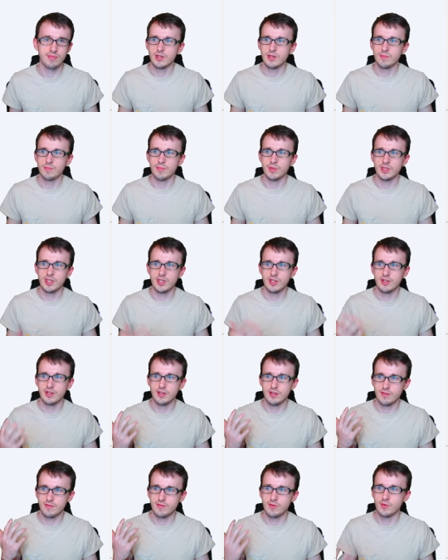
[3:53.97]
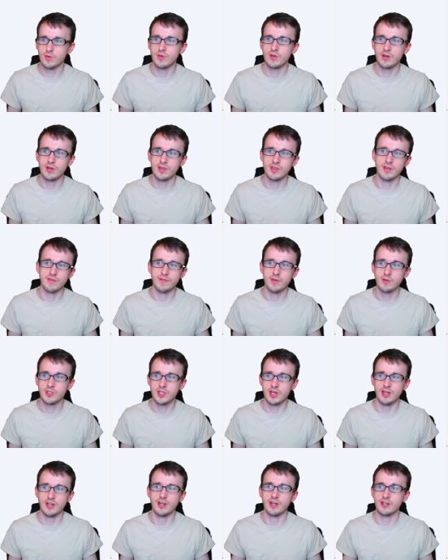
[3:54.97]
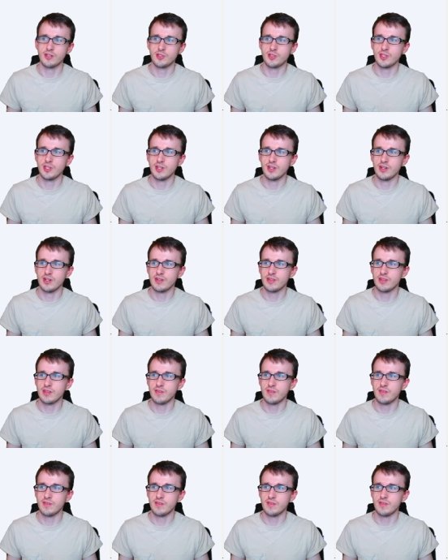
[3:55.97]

But then for the Photon Arts here,